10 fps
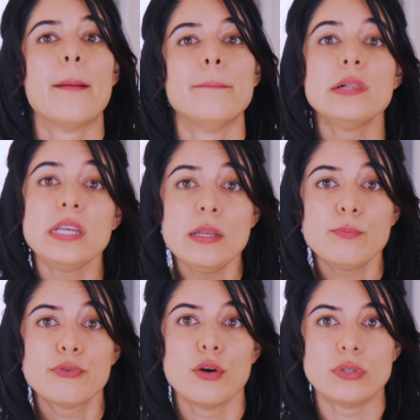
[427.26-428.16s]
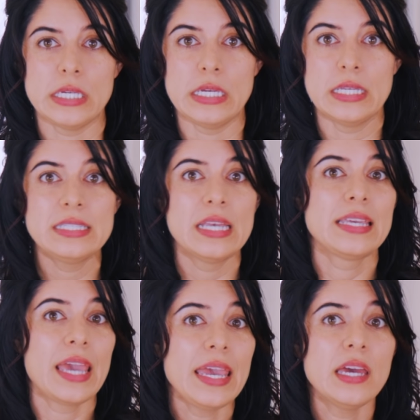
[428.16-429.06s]
Complete proteins
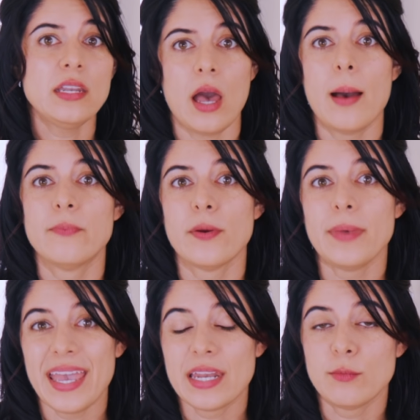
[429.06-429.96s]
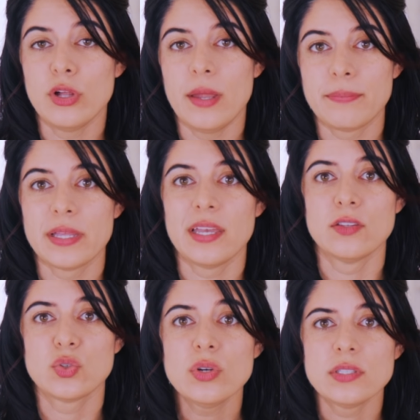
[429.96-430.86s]
can come from animal and
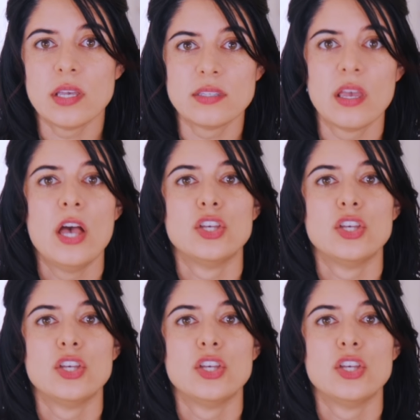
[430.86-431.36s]
plant sources.